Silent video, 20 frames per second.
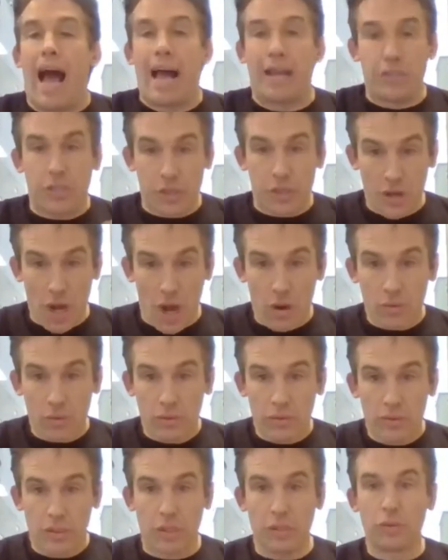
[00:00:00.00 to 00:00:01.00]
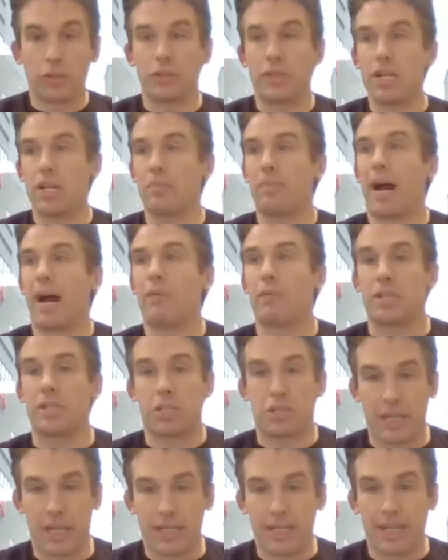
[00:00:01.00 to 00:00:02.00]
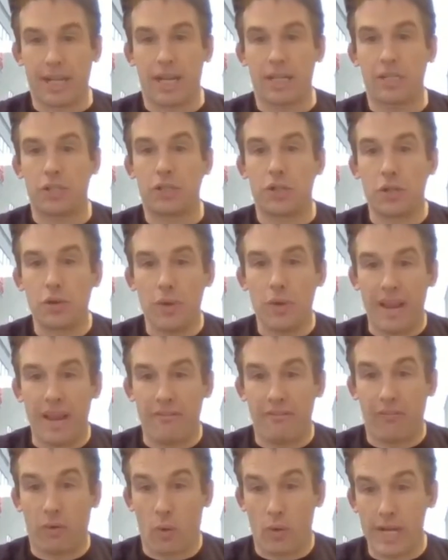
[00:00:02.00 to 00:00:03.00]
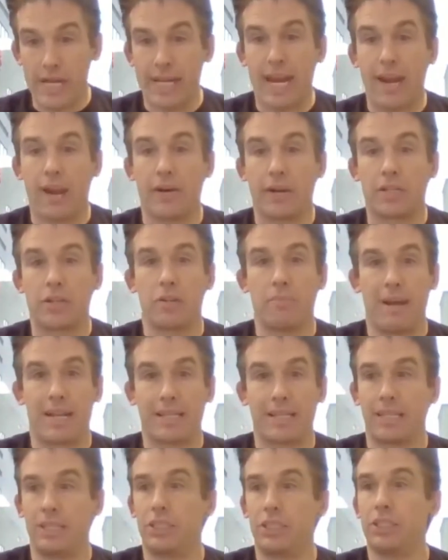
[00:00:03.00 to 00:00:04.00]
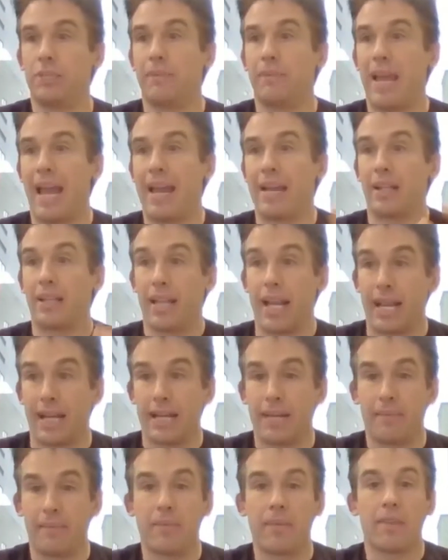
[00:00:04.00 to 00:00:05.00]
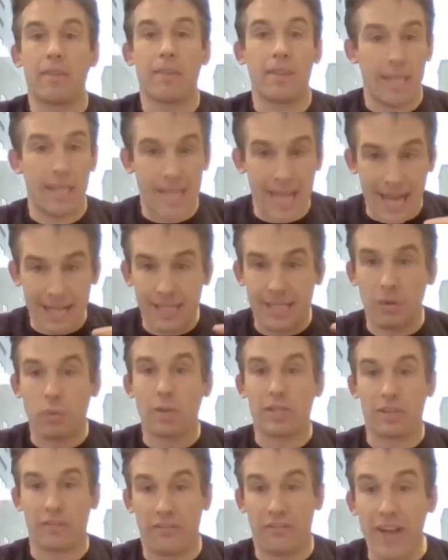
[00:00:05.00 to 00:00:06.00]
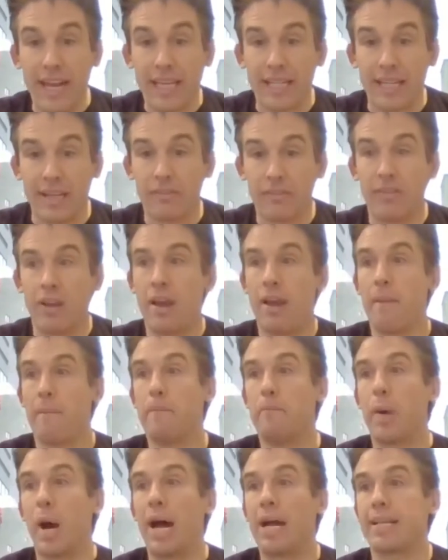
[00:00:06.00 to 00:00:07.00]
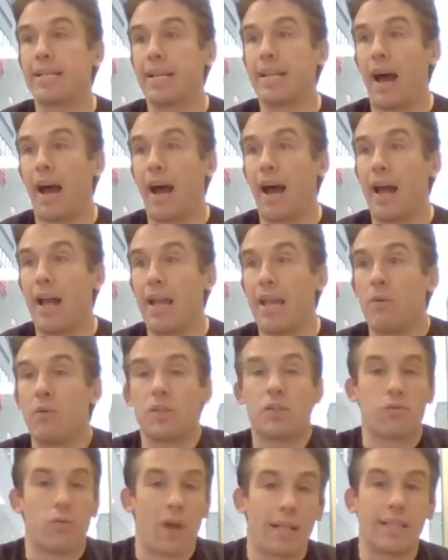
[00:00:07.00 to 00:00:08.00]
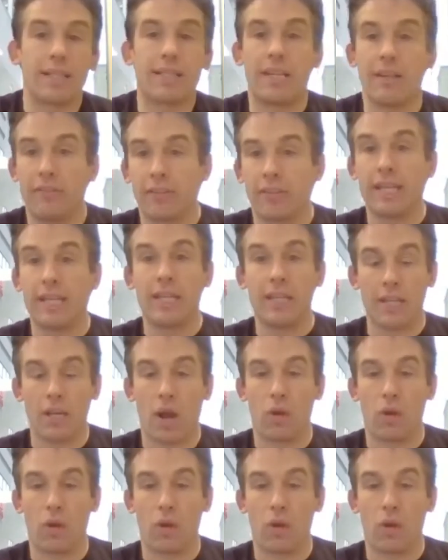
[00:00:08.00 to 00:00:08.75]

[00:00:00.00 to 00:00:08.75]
As you know, Google Nearby restricted us to a 40-character message and a link. Yes, it was effective, but it was relatively,